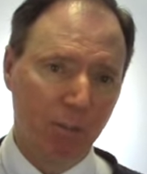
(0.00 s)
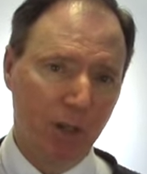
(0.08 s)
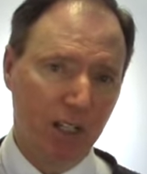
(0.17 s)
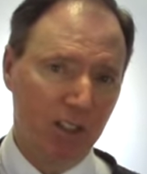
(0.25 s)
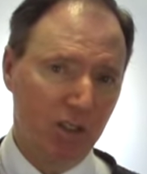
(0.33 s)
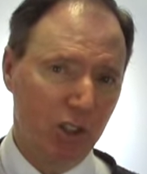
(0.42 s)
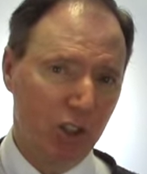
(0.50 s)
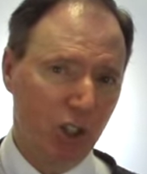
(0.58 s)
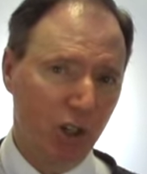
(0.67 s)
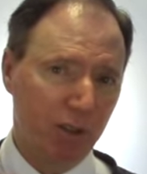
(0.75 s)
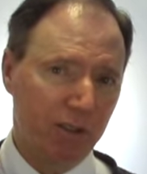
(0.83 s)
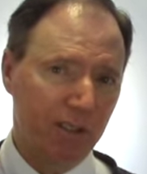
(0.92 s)
But you
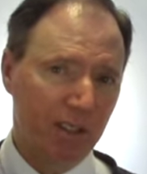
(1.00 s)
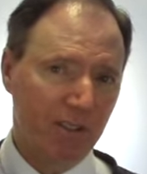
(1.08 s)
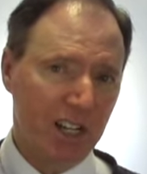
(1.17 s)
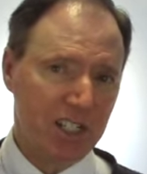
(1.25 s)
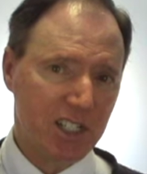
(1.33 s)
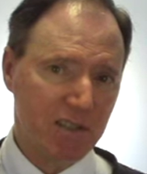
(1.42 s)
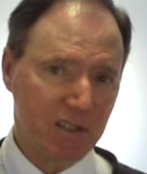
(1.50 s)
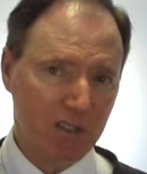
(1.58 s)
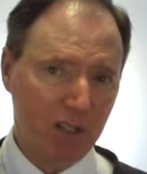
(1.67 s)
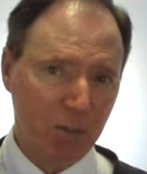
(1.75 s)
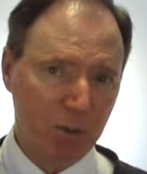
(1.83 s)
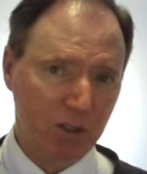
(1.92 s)
go through the rest of
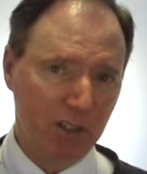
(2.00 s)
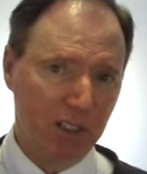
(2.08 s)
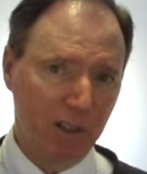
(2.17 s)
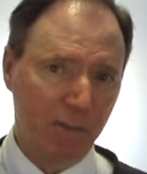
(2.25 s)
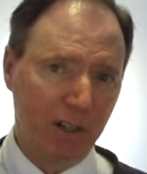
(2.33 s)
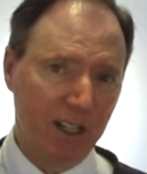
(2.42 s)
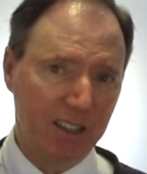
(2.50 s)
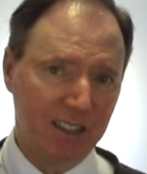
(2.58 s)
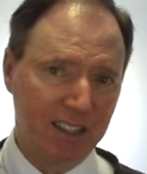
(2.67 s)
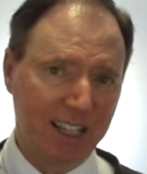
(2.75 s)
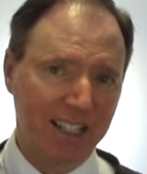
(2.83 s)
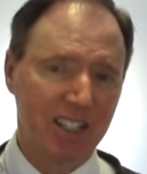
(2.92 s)
Scripture and you find
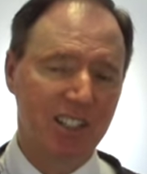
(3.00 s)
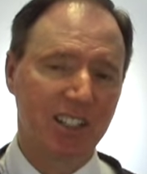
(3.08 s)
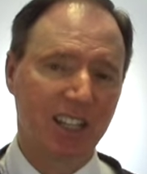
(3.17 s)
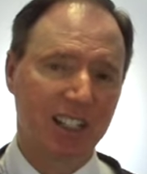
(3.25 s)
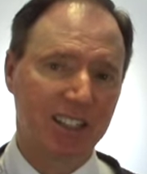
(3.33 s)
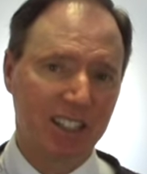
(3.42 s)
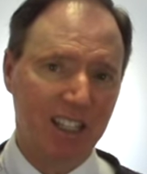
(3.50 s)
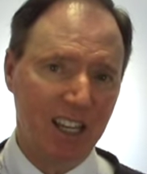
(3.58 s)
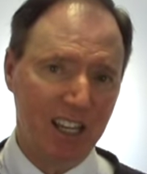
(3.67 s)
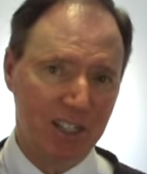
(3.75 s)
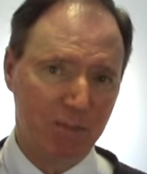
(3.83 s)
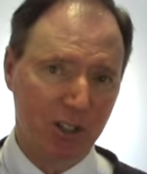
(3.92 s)
that that is not the
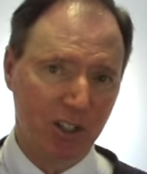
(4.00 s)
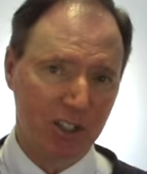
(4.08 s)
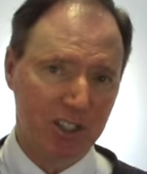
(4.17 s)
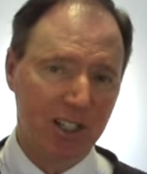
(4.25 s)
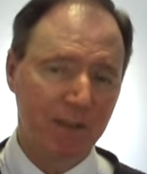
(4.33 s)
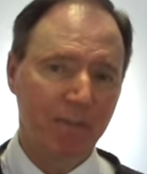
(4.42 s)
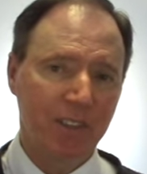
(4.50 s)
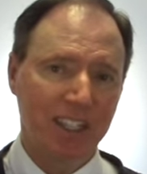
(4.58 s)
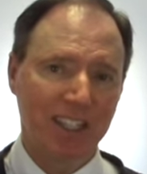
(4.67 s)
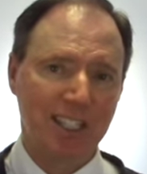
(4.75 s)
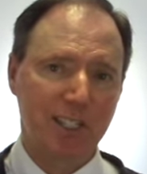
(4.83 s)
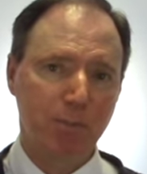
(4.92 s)
case, because
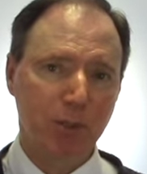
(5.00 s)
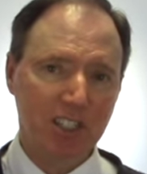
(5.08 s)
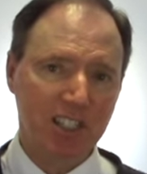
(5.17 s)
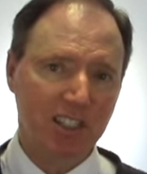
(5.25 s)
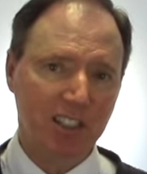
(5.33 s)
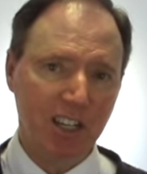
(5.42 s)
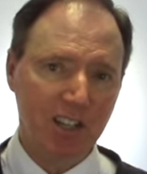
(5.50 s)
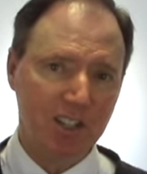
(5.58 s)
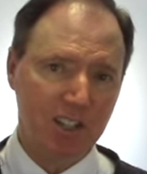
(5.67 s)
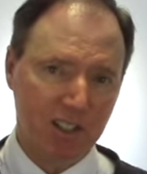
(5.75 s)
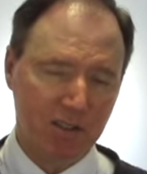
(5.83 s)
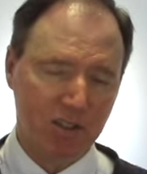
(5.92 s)
the explicit
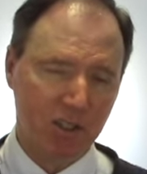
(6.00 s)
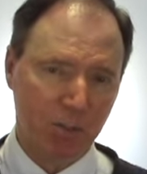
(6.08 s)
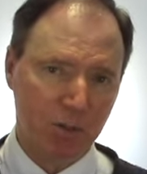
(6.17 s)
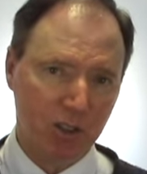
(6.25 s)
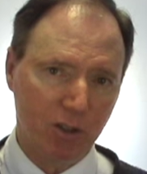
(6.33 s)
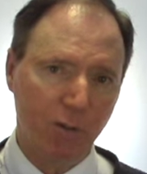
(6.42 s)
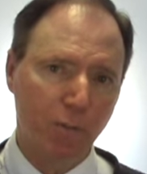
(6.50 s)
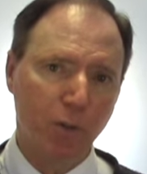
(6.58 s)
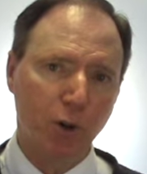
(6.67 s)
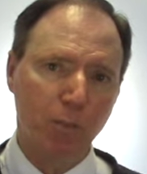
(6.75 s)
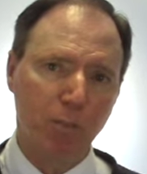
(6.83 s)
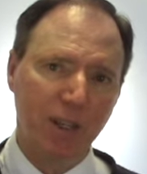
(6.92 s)
teachings of Scripture
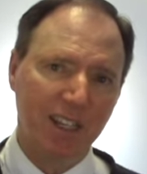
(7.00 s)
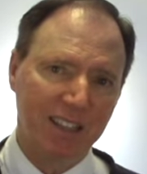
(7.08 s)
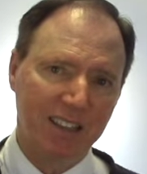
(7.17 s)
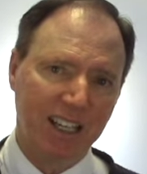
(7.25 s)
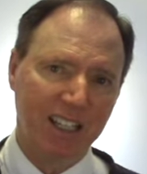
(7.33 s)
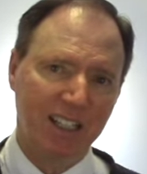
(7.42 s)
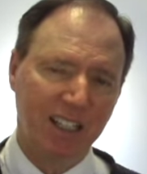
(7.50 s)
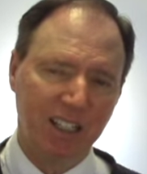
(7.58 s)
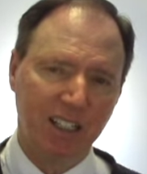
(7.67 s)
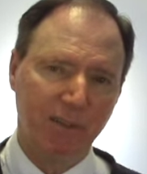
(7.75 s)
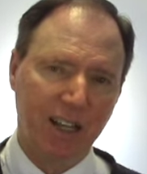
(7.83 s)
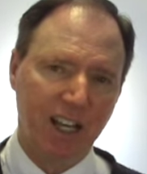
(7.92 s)
forbid that
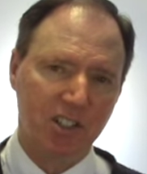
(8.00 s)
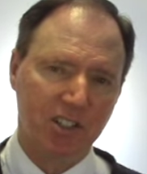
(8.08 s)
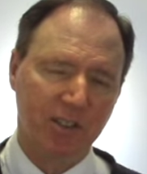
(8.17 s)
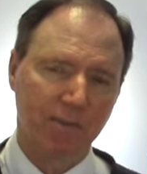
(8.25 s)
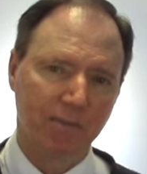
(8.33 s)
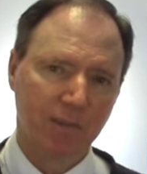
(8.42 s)
kind of action.